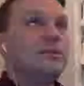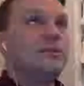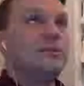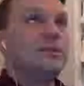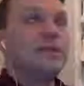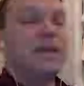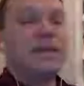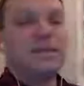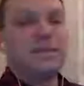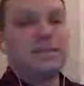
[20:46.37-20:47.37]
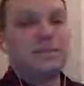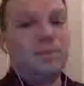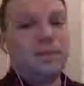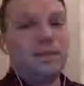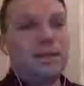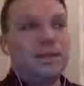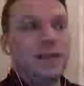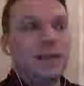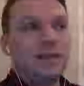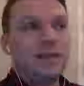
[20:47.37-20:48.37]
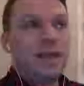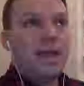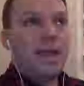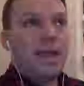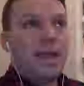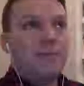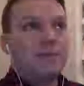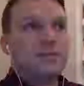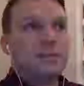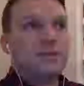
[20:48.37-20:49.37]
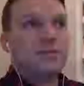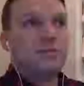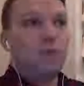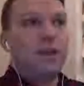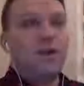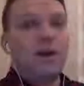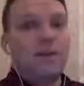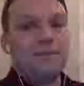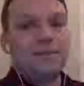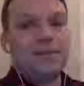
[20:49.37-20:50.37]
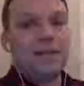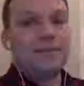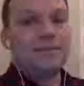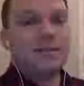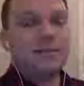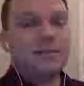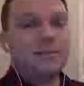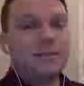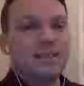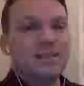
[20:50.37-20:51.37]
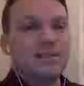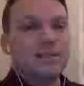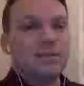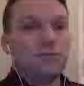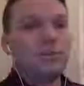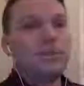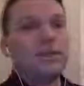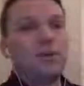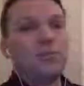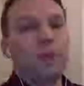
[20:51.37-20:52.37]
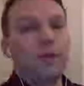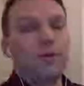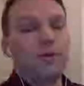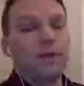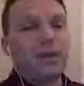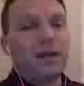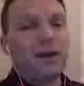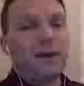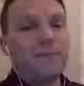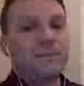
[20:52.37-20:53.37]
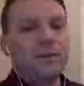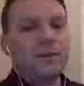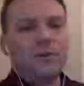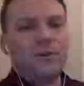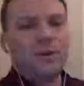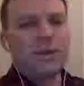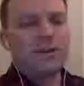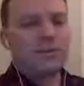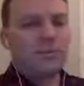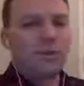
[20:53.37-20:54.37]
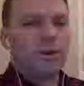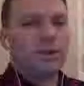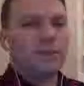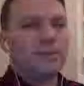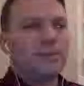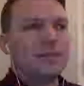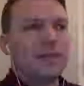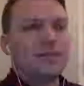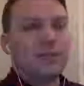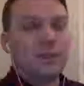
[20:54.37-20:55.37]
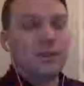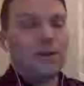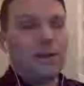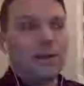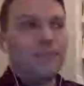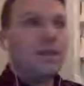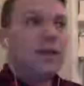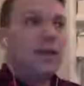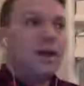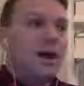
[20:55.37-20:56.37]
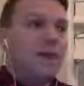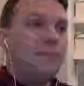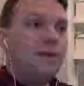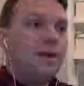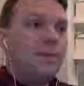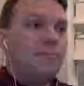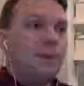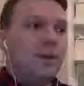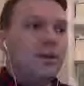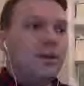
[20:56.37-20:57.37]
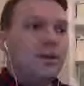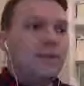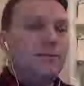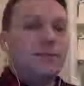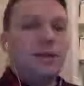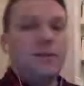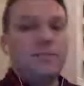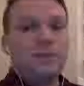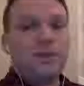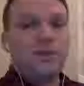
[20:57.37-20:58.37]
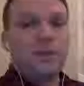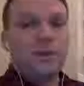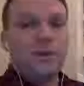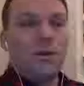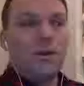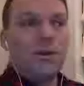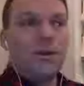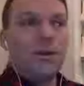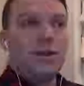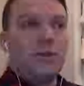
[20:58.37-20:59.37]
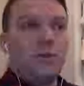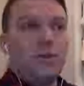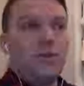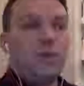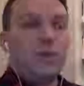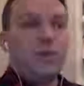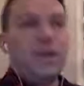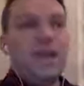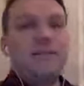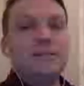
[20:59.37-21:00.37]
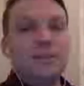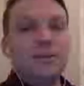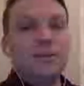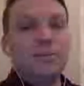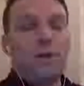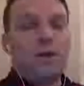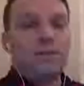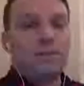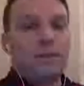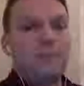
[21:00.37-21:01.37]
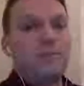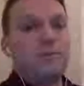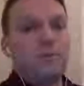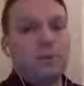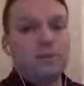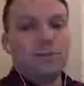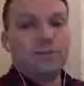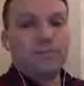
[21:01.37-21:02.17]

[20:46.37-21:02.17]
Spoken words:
to take accessibility and basically write it off as something that's a really low priority, nowhere near as important as something like security. Um, but if you tell them, that you can't sell your products to baby boomers,